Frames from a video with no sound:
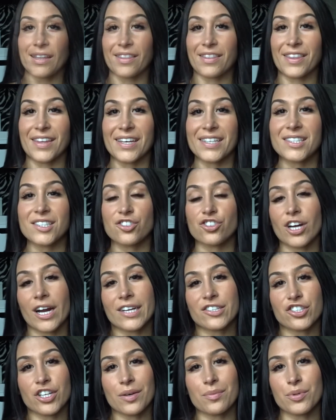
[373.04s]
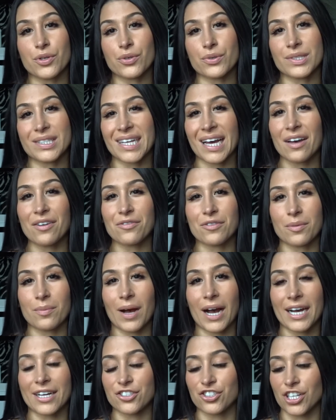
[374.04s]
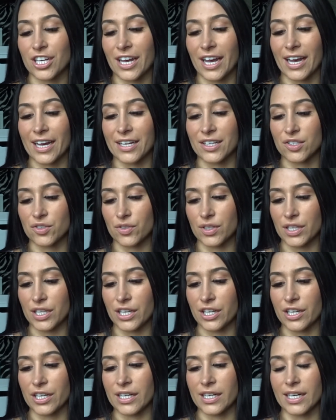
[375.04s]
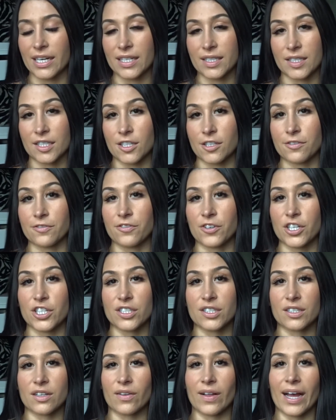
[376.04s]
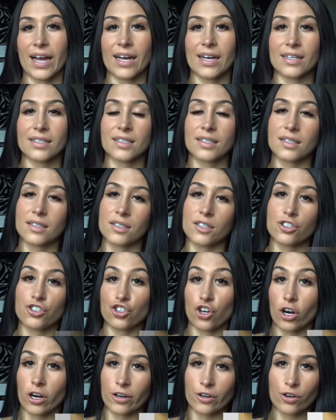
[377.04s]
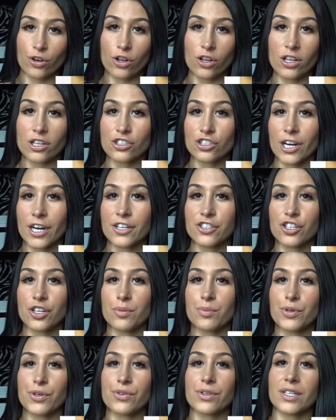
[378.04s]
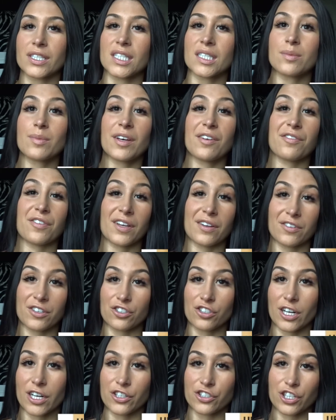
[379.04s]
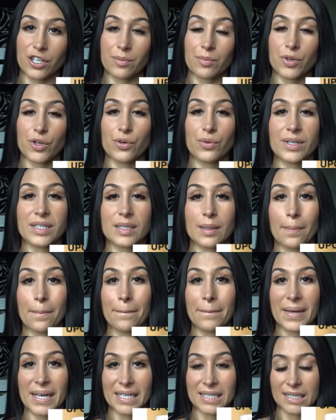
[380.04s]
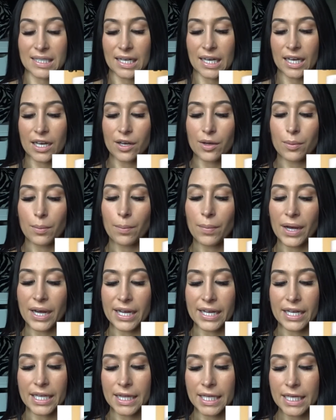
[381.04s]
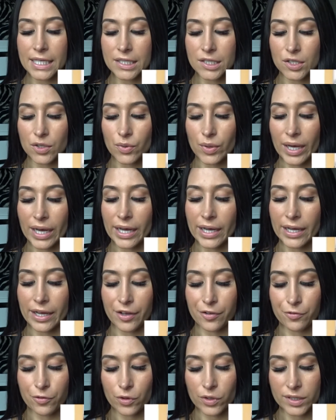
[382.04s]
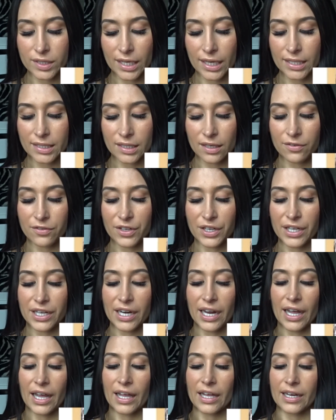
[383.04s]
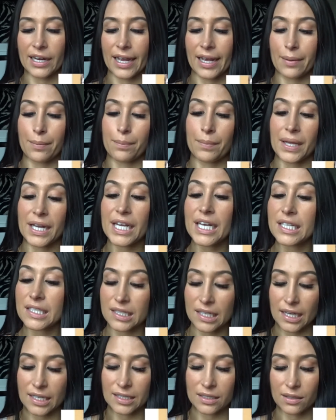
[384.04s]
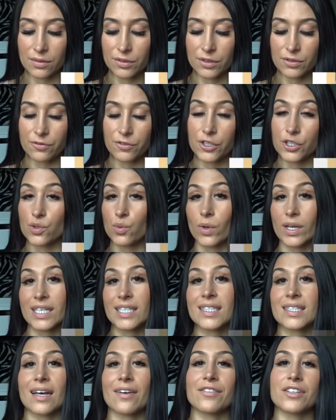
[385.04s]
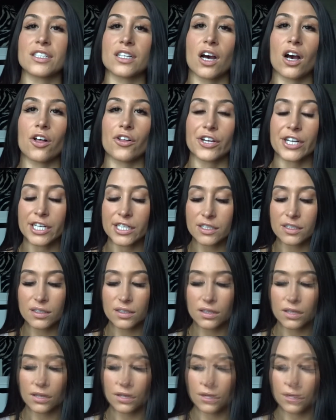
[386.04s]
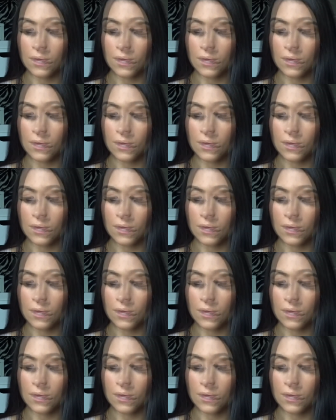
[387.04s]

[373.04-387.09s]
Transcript: This dry shampoo set from I G K is really good. It's their first class charcoal dry shampoo. This is my favorite dry shampoo. It's amazing. But in this, you get a full size of it and a mini size of it for twenty-seven dollars,